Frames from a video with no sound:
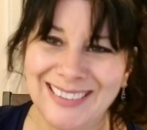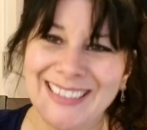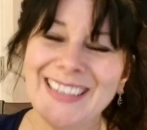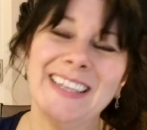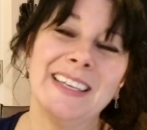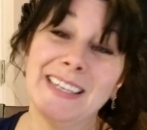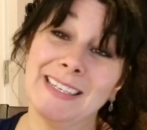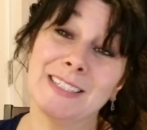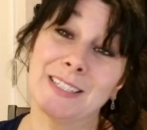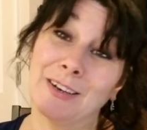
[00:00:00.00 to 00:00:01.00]
it
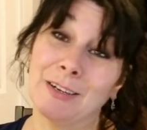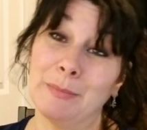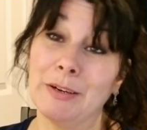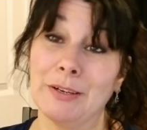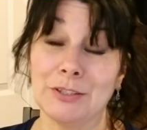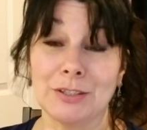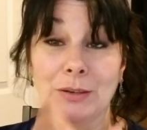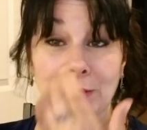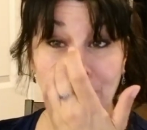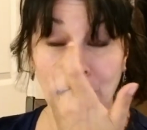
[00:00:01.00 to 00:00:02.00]
is the card of marriage,
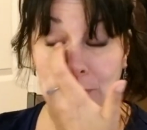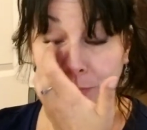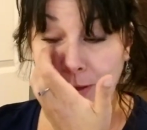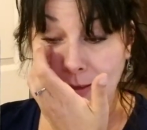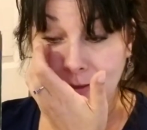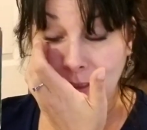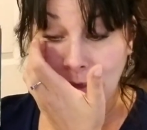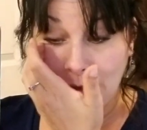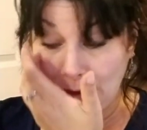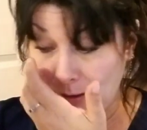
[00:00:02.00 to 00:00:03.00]
though, Four of Wands.
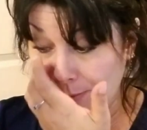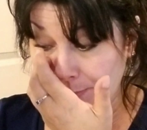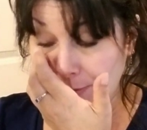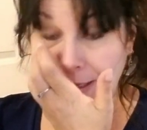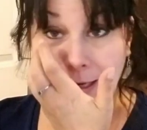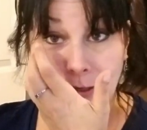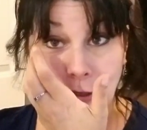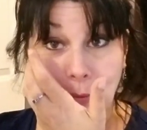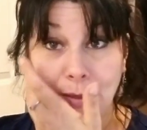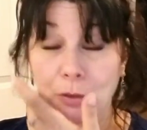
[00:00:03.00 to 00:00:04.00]
Um, yeah,
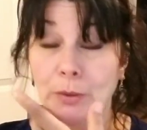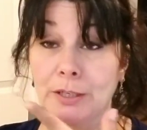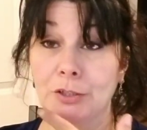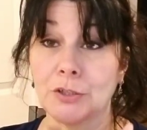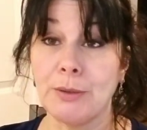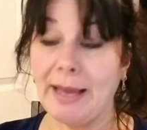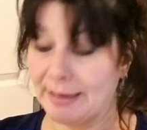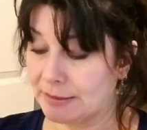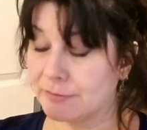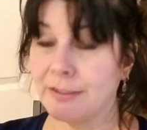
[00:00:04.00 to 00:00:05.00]
you are going to
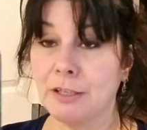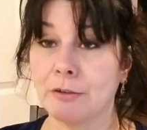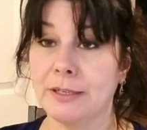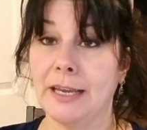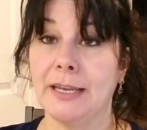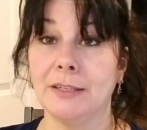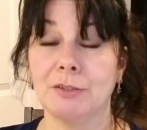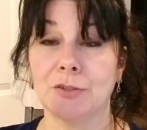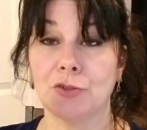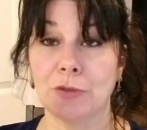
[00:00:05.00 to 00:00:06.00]
actively create
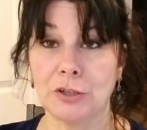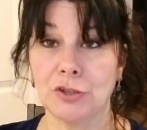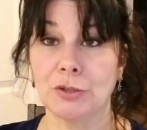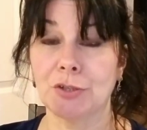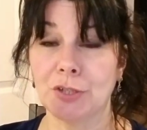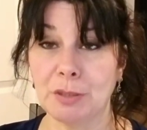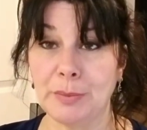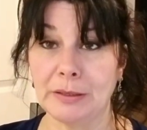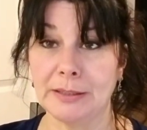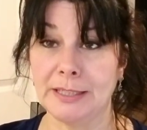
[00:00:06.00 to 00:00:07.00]
structure,
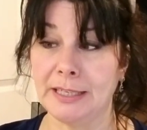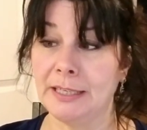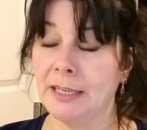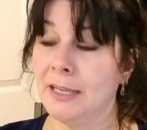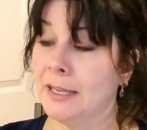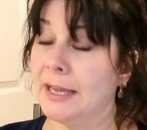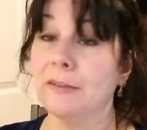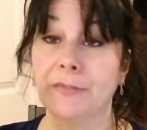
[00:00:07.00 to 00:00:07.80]
stability, and